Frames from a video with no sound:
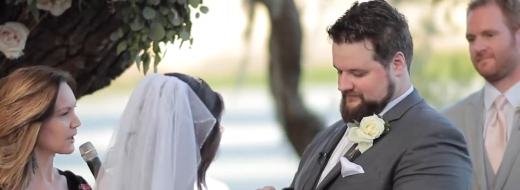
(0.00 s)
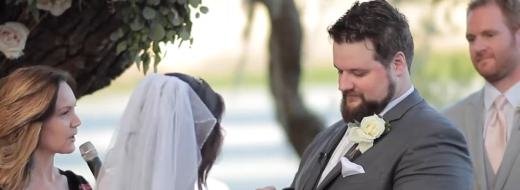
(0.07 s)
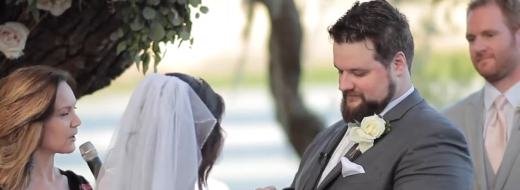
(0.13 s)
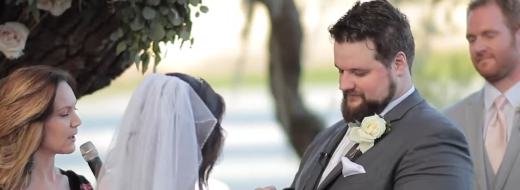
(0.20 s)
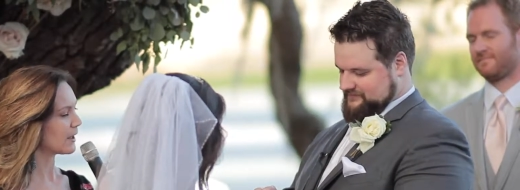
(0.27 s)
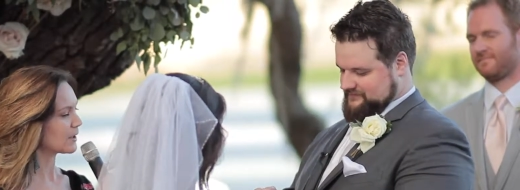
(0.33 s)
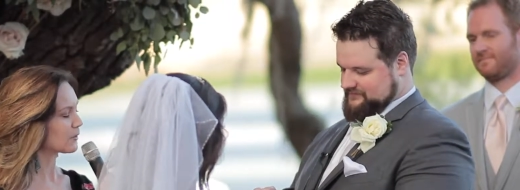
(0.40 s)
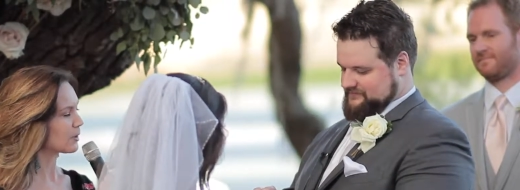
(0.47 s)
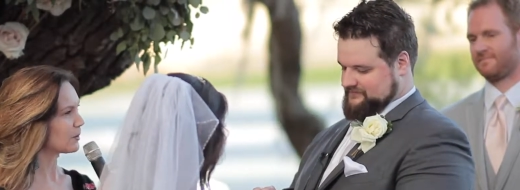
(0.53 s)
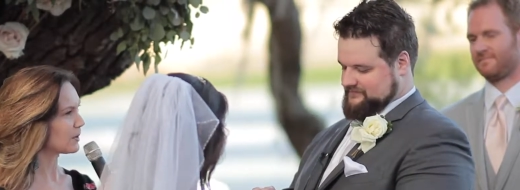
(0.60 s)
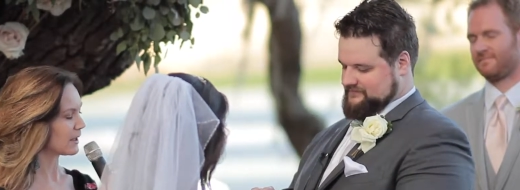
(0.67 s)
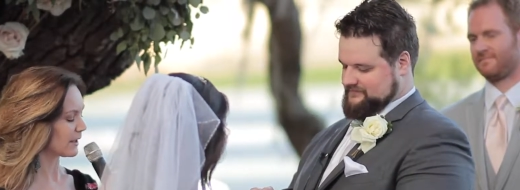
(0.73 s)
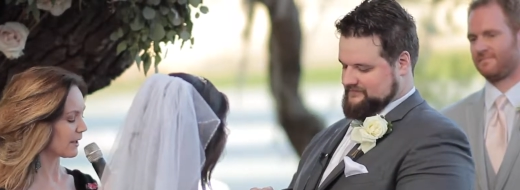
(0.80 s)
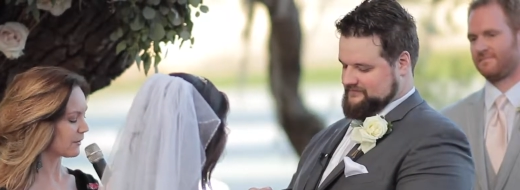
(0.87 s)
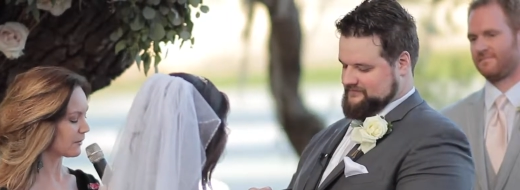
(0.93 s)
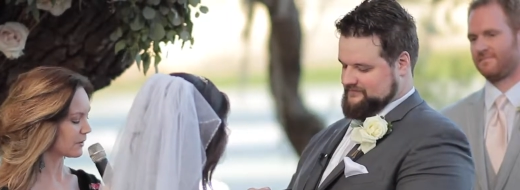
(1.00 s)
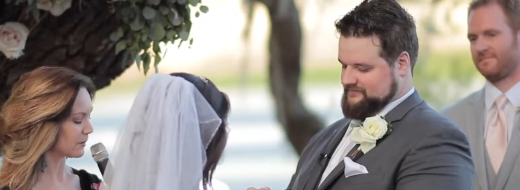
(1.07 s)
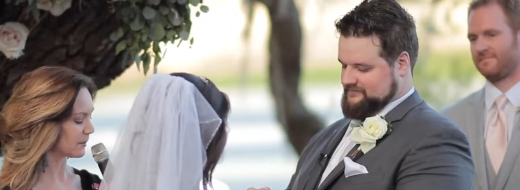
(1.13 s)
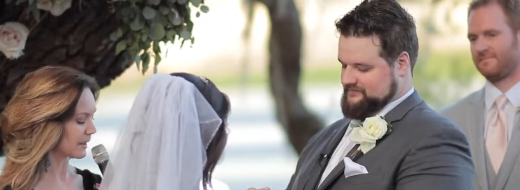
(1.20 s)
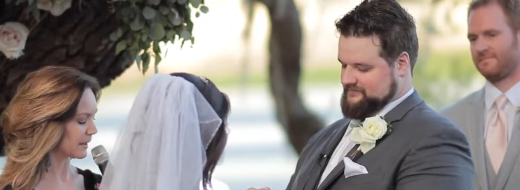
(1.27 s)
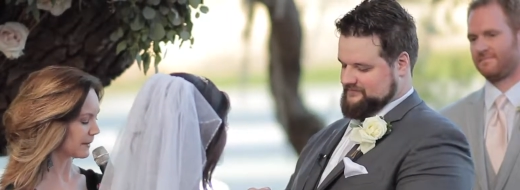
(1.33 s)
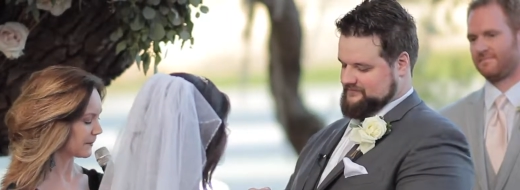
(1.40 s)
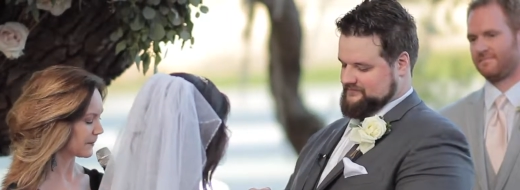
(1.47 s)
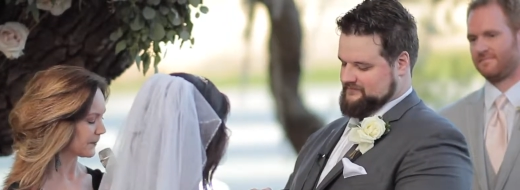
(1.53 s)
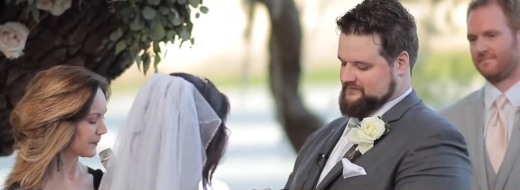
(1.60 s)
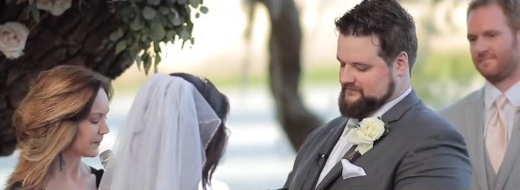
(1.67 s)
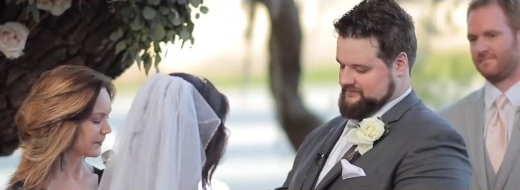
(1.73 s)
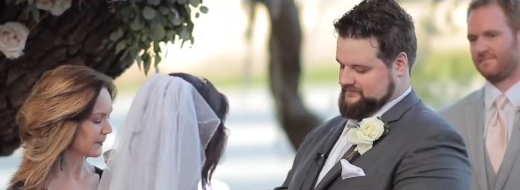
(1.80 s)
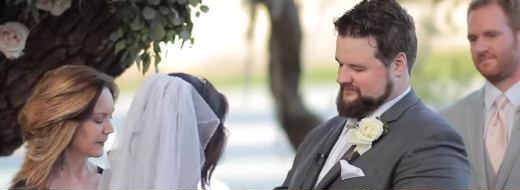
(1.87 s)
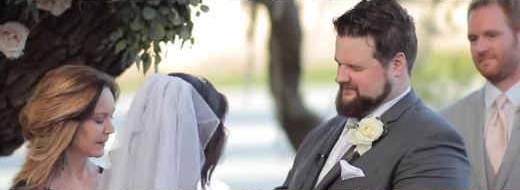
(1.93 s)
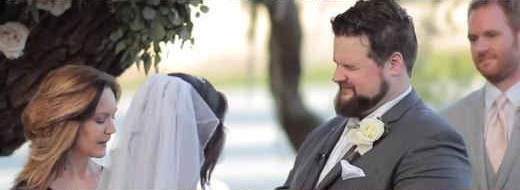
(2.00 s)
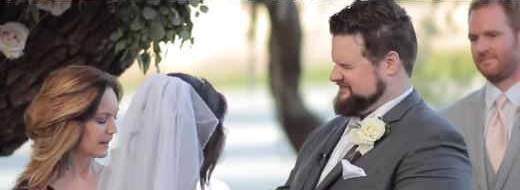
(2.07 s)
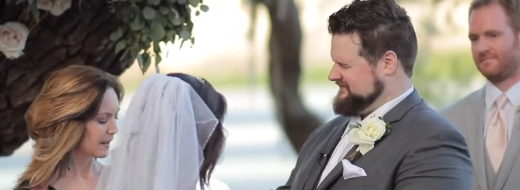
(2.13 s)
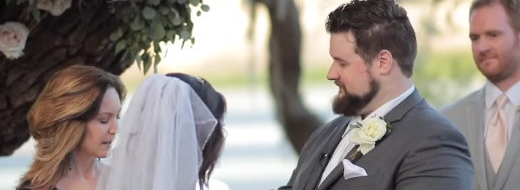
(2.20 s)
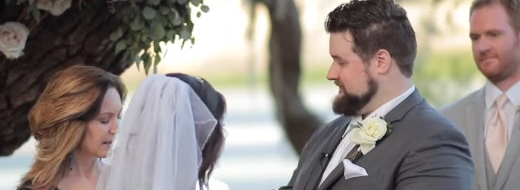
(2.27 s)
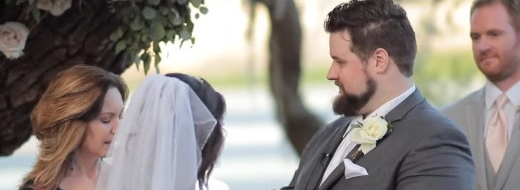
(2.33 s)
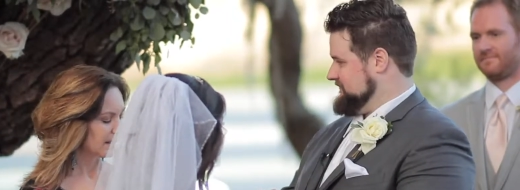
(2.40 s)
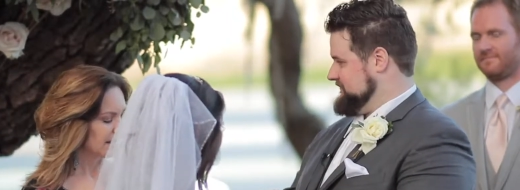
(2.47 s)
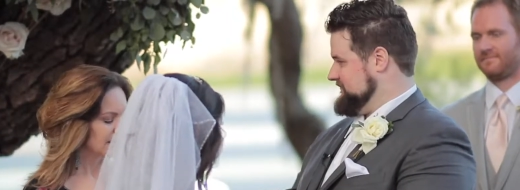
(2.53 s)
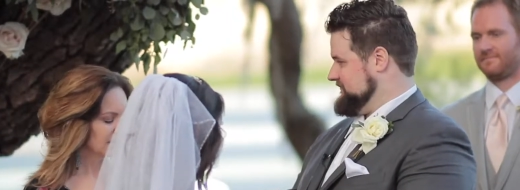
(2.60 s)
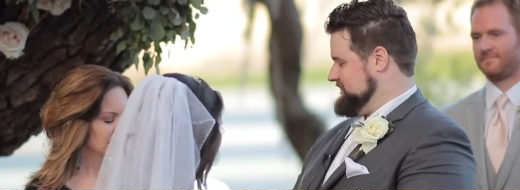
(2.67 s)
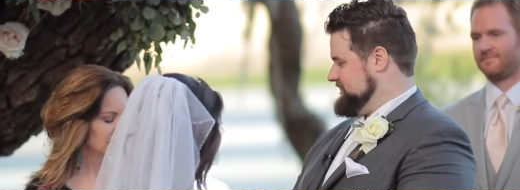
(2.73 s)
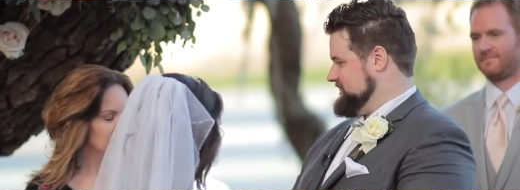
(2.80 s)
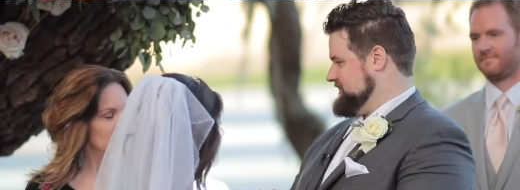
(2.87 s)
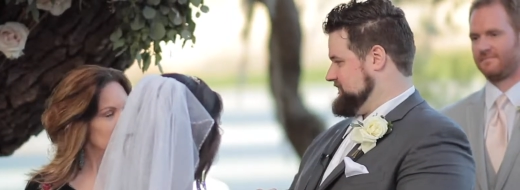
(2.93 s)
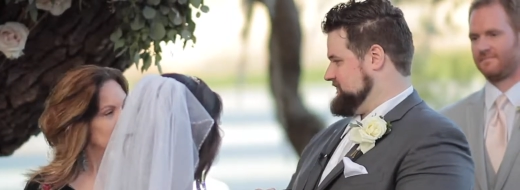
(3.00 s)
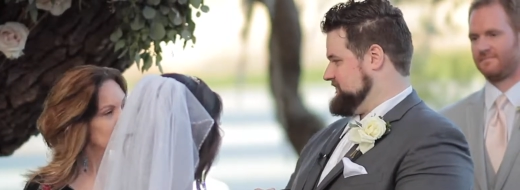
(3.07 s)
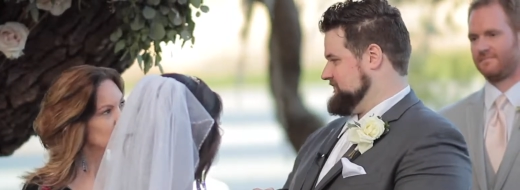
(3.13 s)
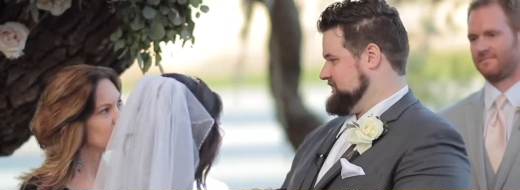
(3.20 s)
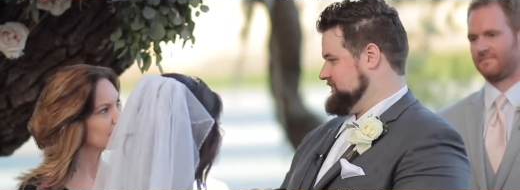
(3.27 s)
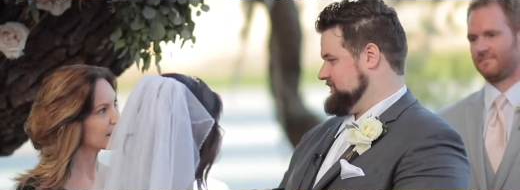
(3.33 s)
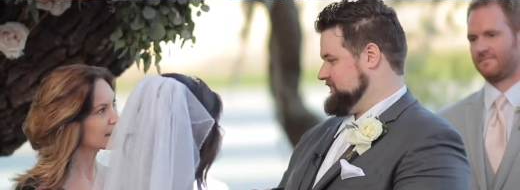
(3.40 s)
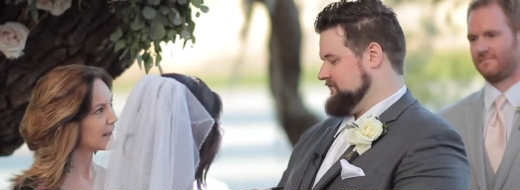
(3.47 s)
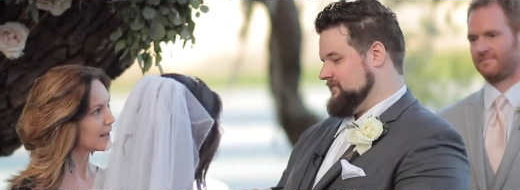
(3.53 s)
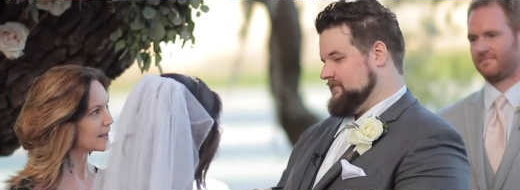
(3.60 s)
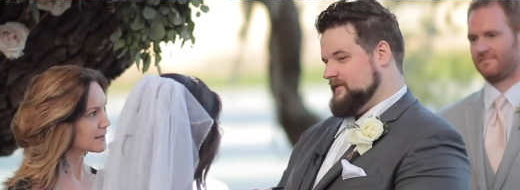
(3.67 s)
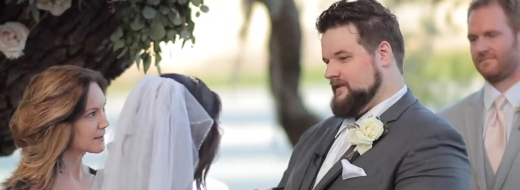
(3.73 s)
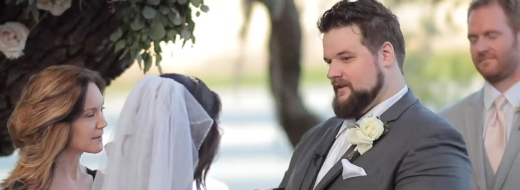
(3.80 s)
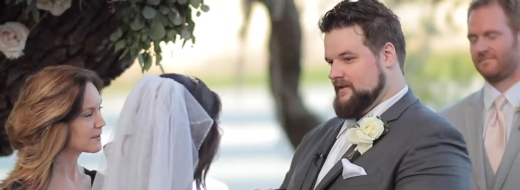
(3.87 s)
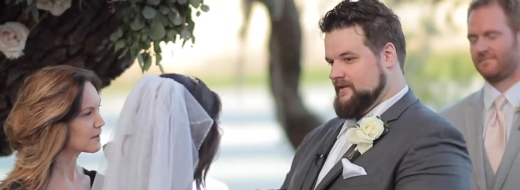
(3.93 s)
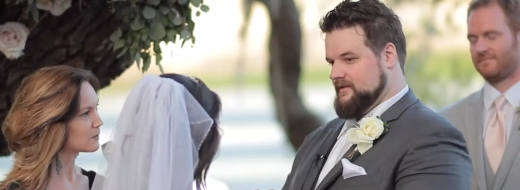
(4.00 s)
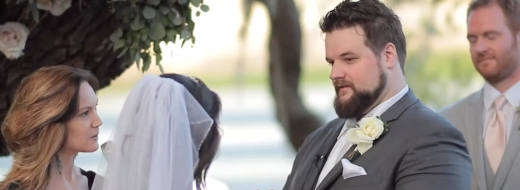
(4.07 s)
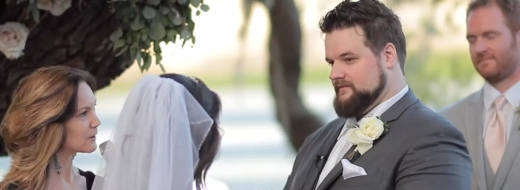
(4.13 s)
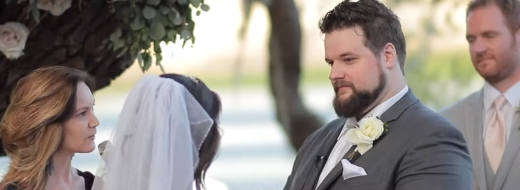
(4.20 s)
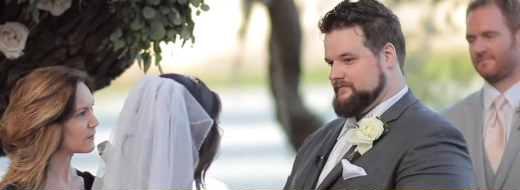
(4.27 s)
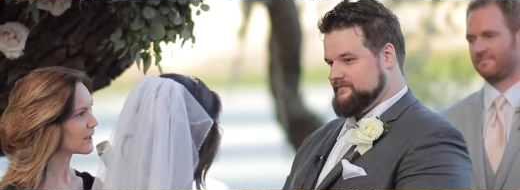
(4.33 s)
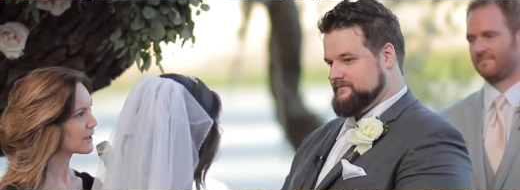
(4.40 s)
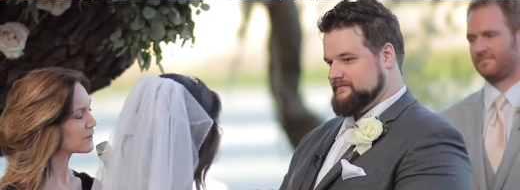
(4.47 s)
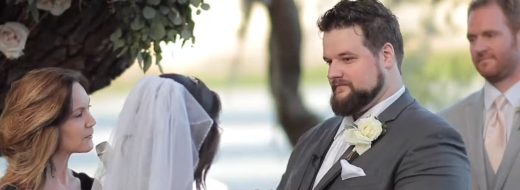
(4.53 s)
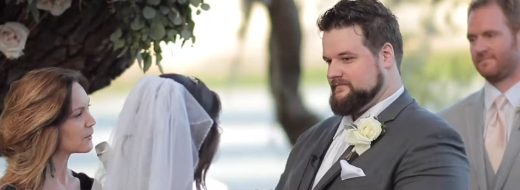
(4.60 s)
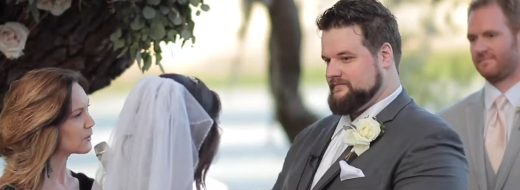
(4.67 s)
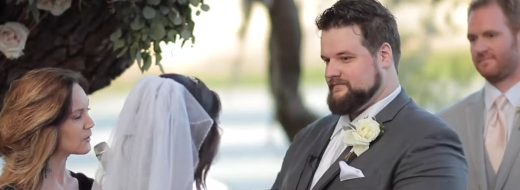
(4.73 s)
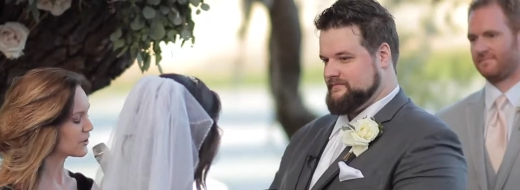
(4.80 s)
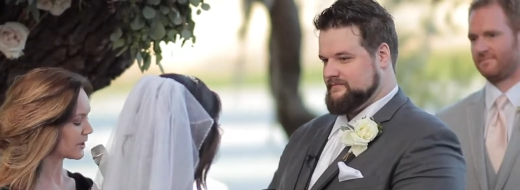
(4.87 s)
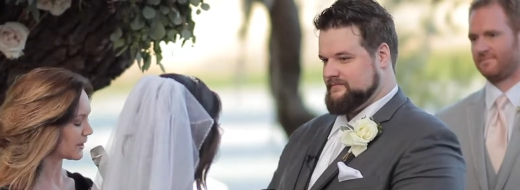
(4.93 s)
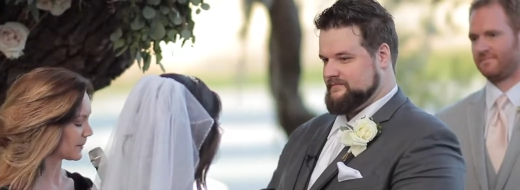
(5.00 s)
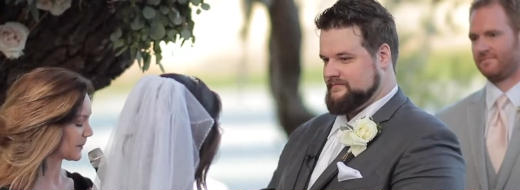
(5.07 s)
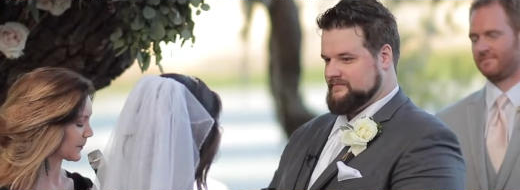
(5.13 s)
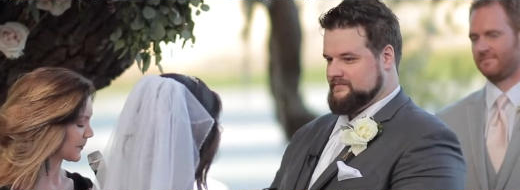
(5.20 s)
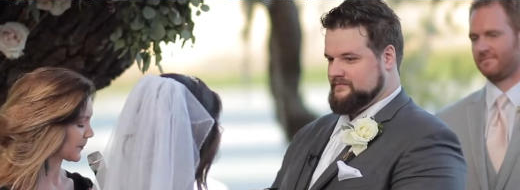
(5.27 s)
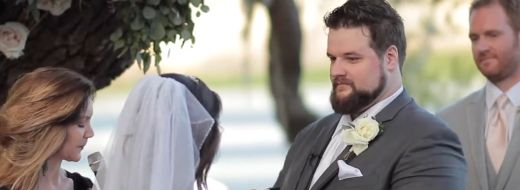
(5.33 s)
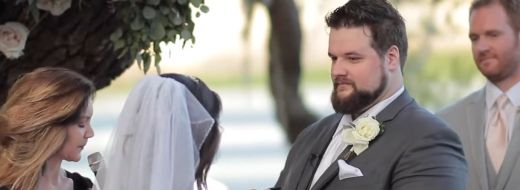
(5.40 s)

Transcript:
Speaker 1: finger and repeat after me. I give you this ring as a symbol of my devotion.